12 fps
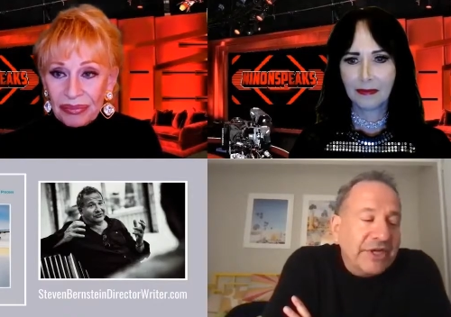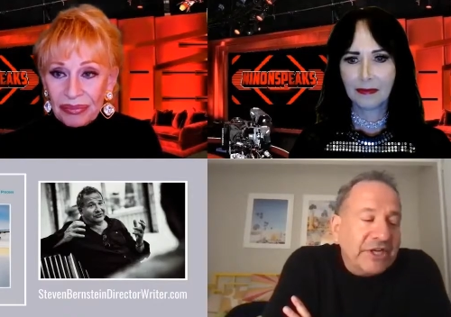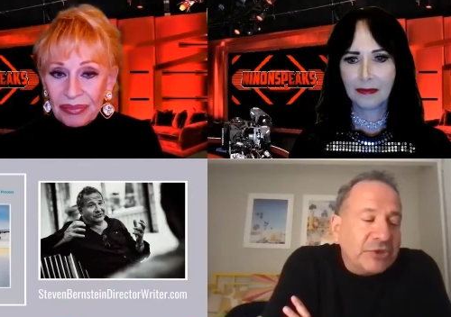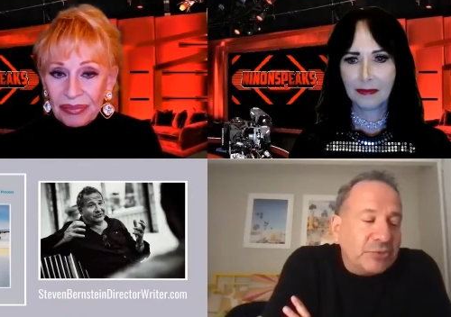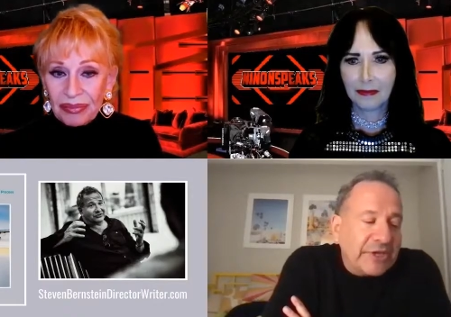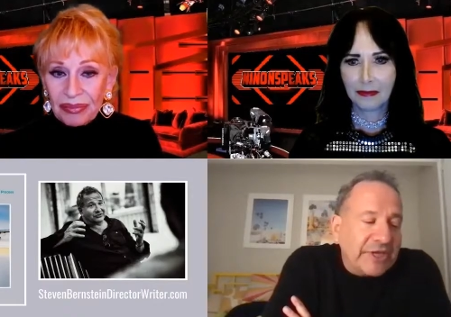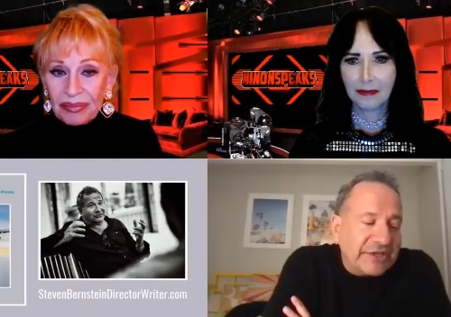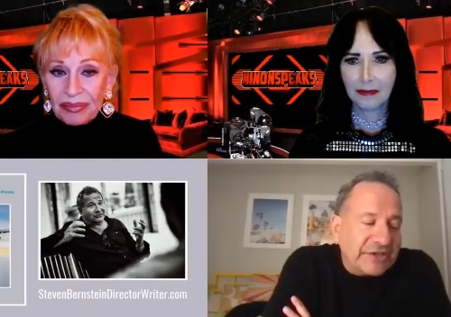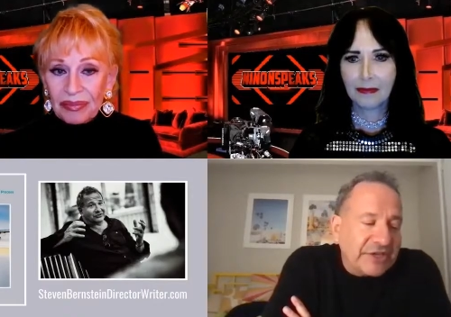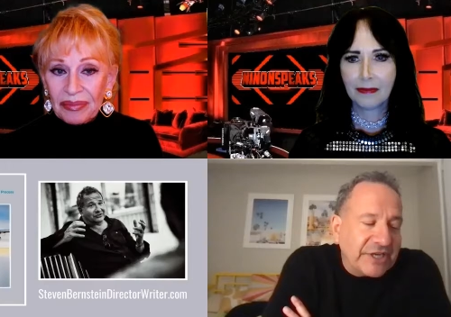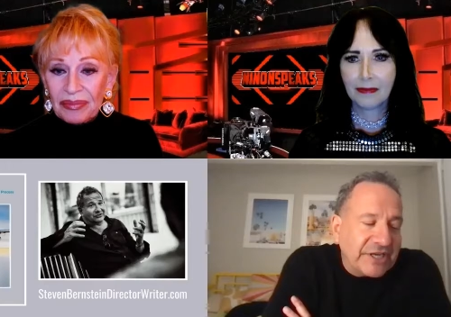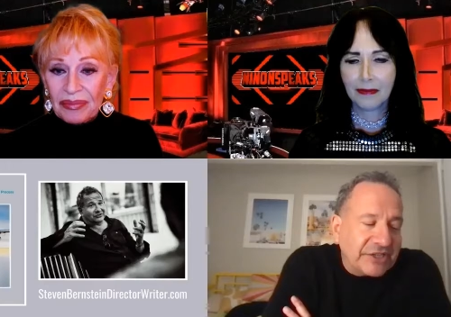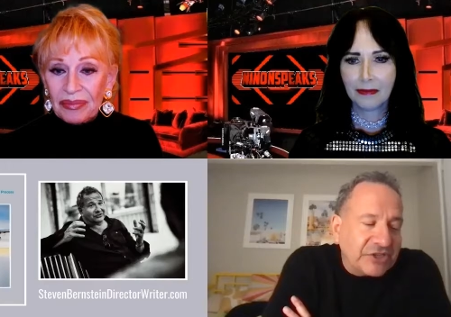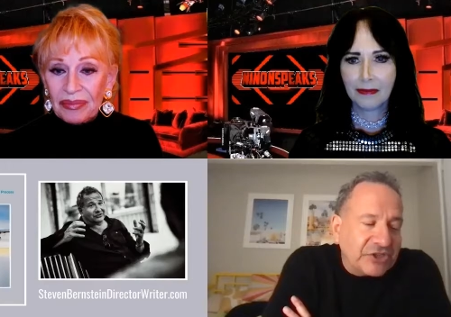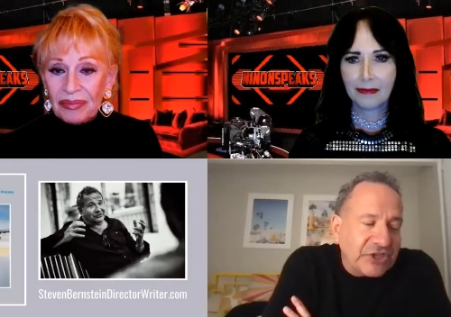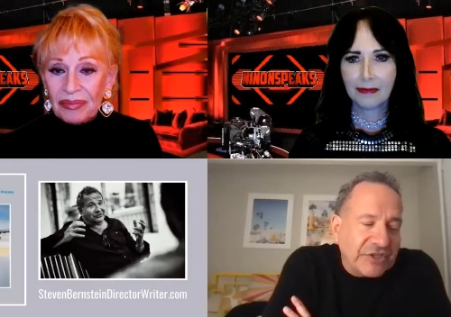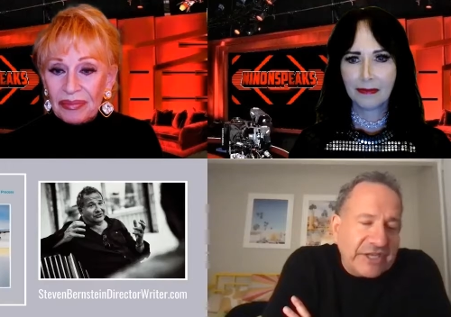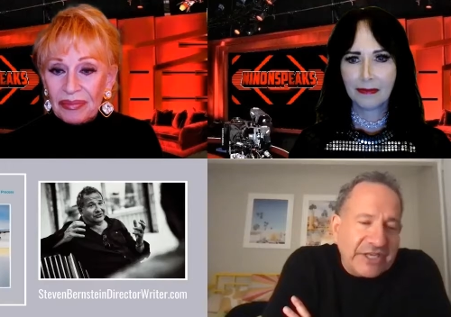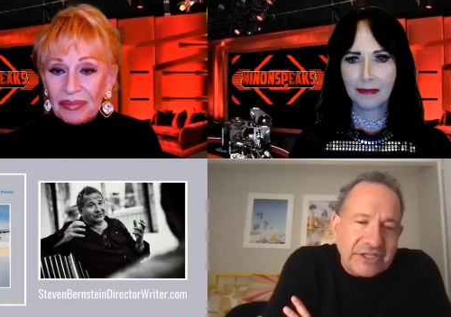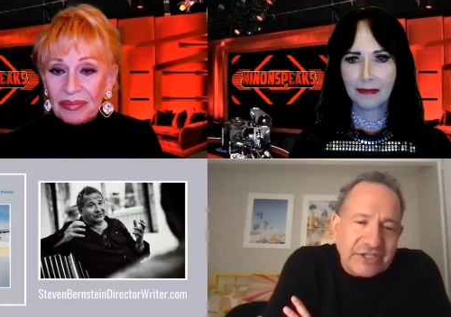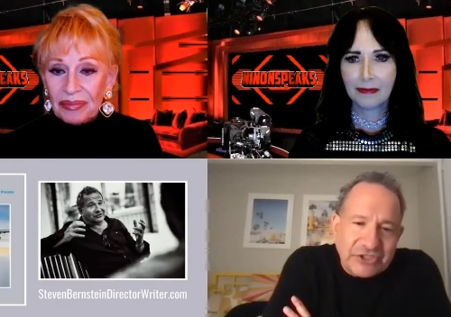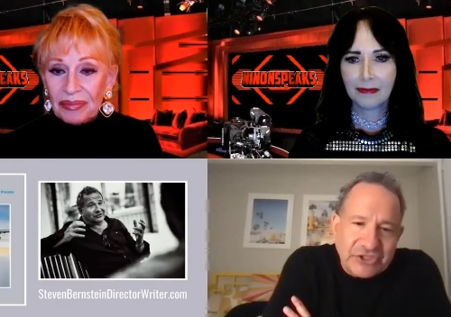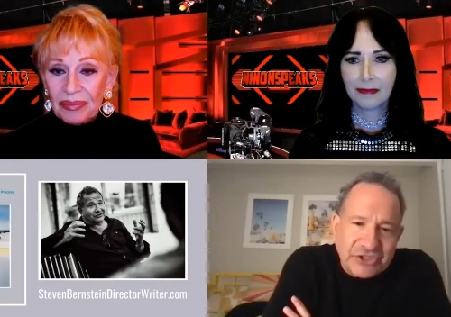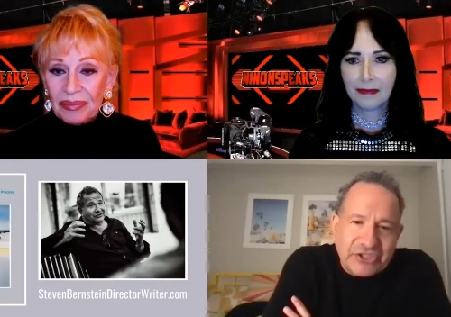Speaker 1: is we get, didn't get to see the
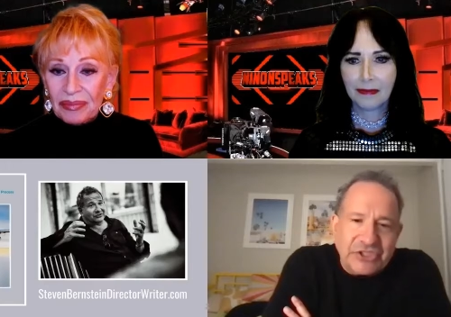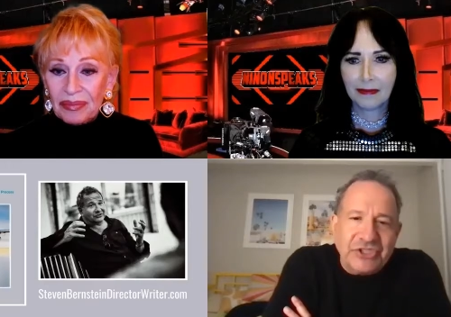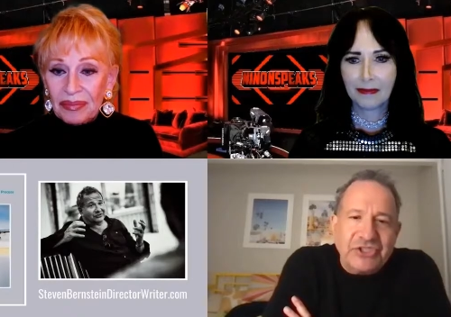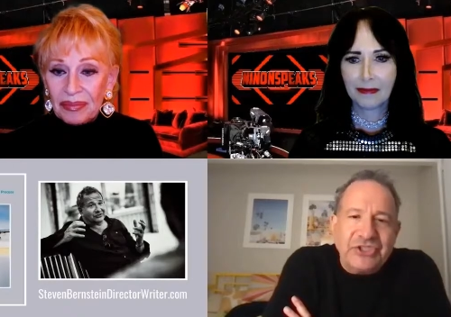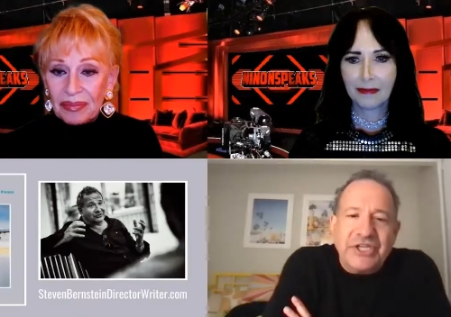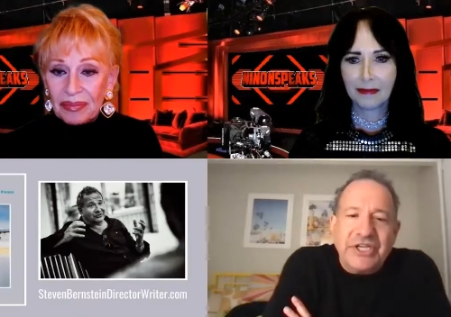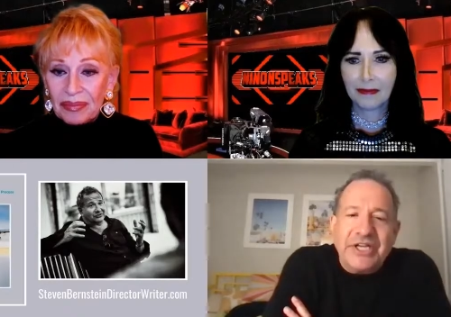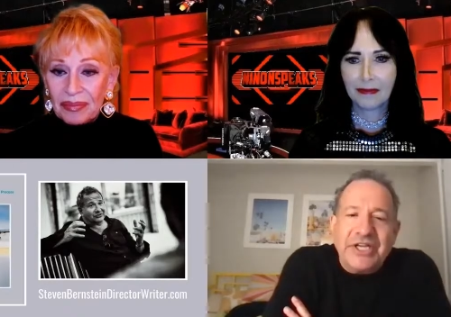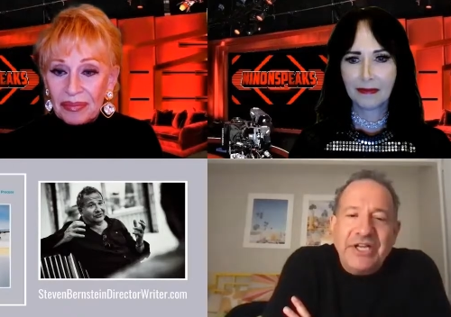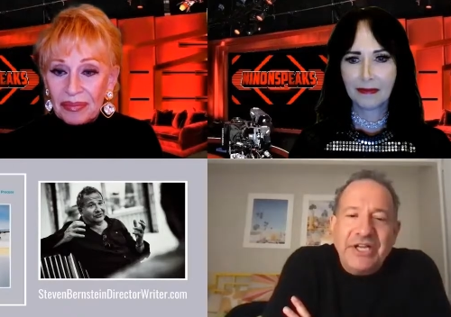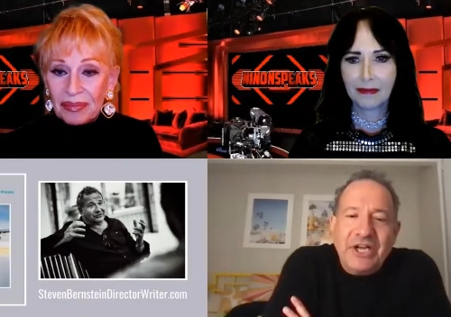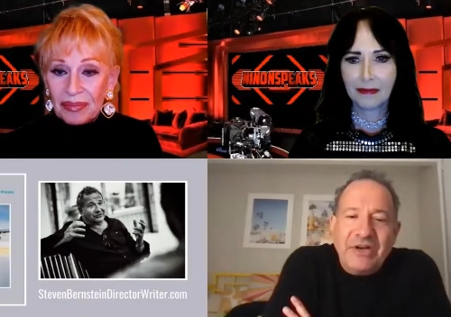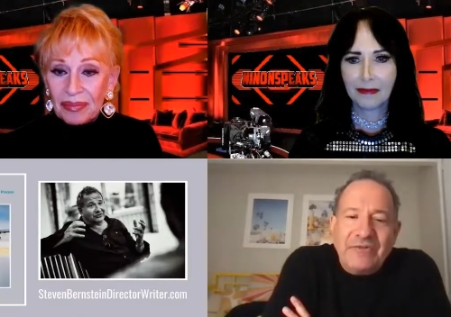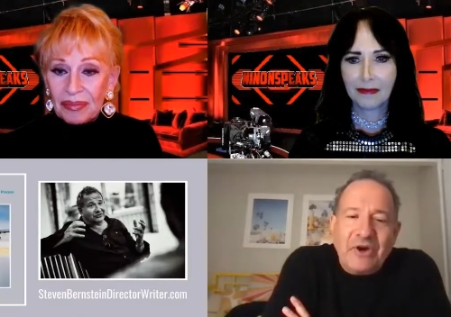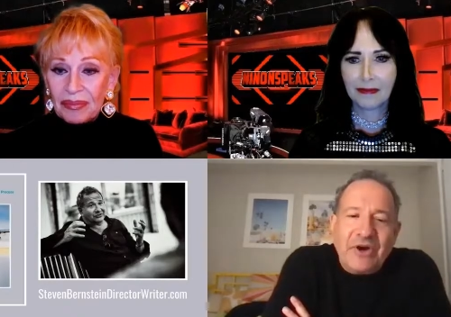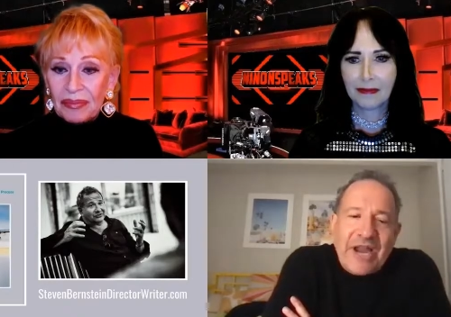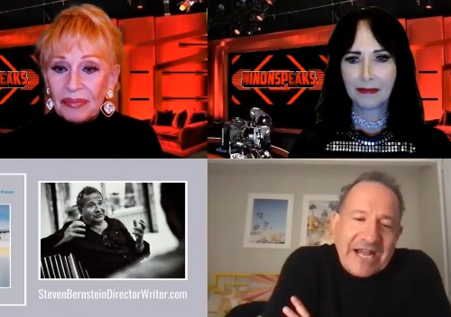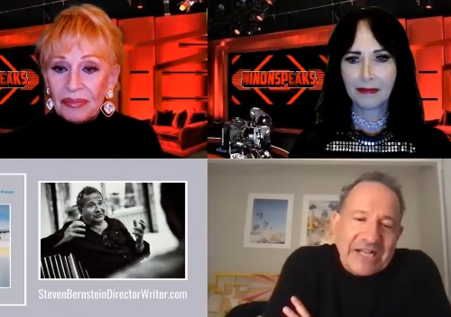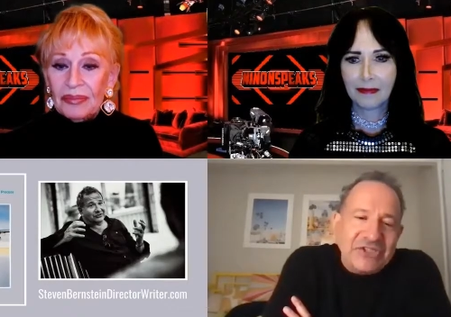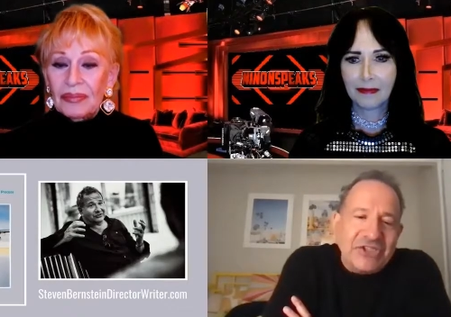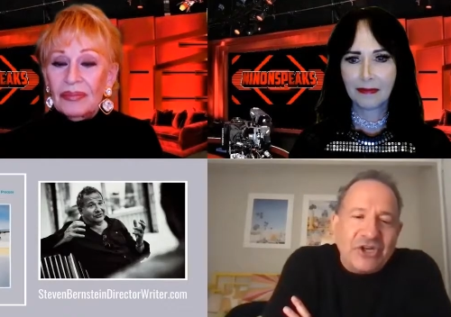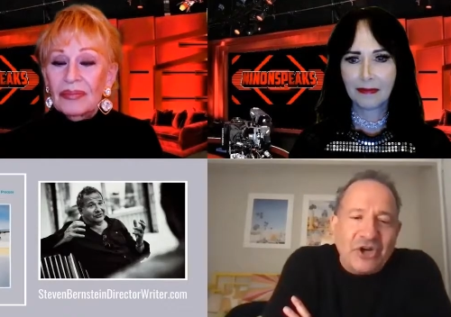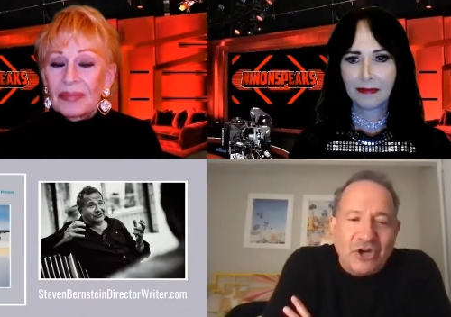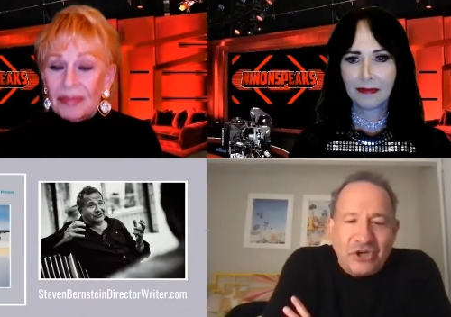inconsistency of our aunts
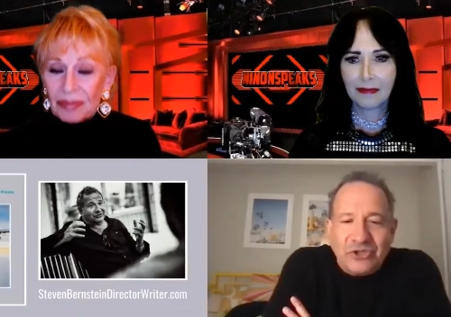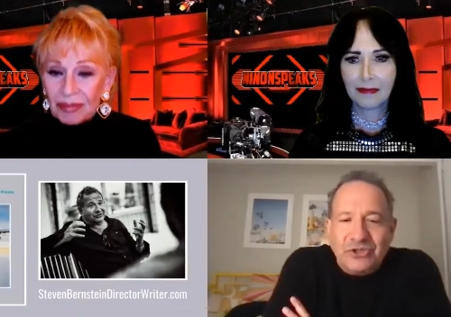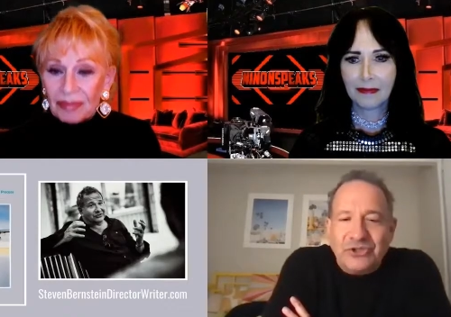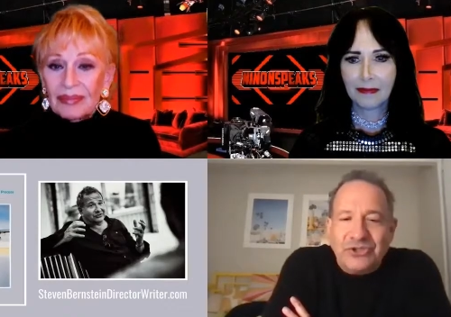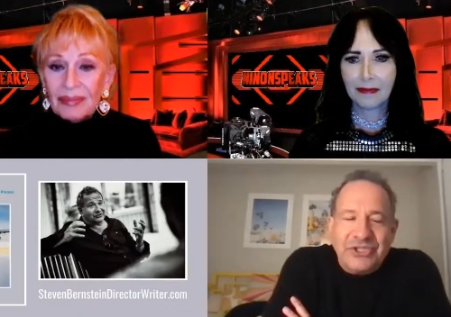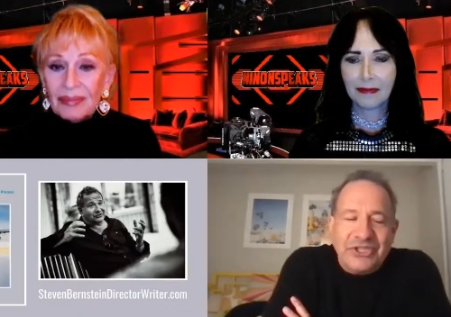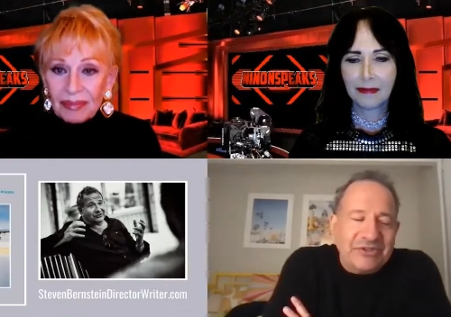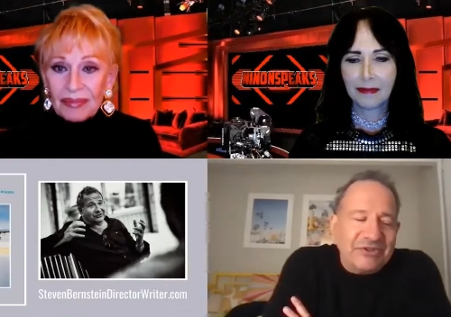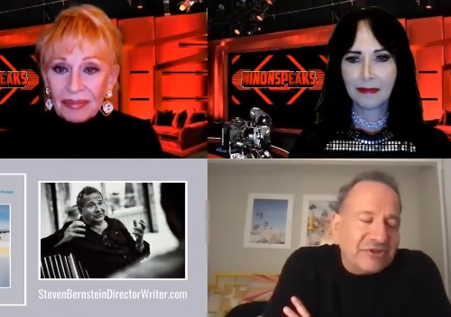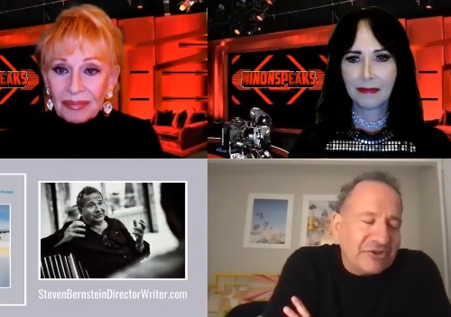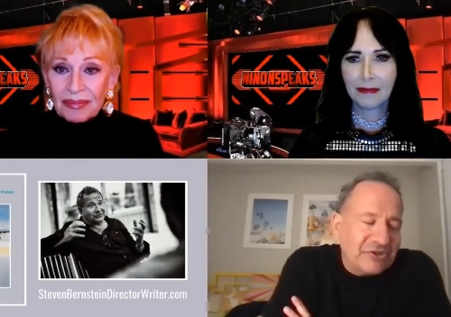and uncles and